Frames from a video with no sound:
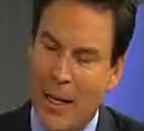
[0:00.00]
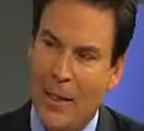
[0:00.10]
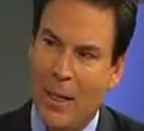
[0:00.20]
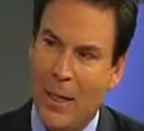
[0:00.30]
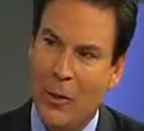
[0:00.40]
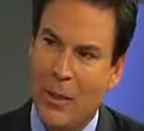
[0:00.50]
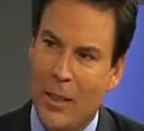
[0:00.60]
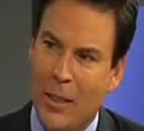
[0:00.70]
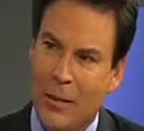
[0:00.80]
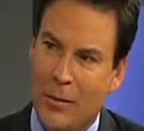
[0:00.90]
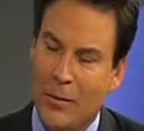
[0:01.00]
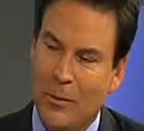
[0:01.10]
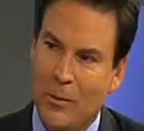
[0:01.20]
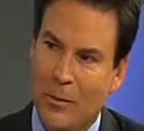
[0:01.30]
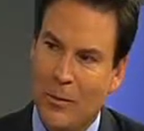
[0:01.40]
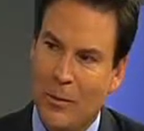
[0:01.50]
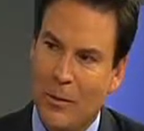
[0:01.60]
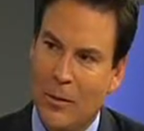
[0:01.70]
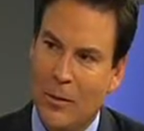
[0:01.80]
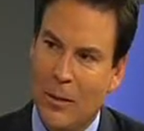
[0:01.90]
Yeah. Have, have, you ever seen a mouth this
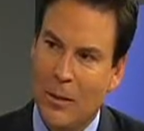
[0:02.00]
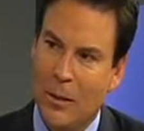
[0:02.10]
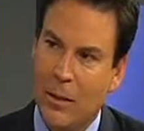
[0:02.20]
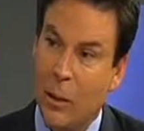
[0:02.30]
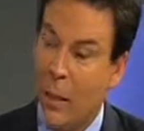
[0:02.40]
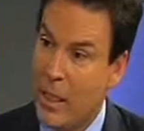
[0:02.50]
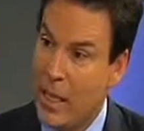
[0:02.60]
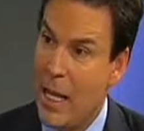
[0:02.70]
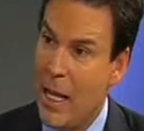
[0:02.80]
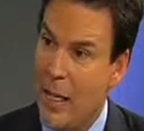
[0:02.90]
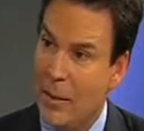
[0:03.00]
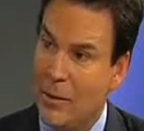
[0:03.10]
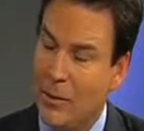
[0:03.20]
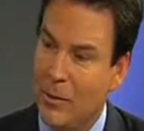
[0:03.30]
bad, doctor? That's do they what, say that? Yeah.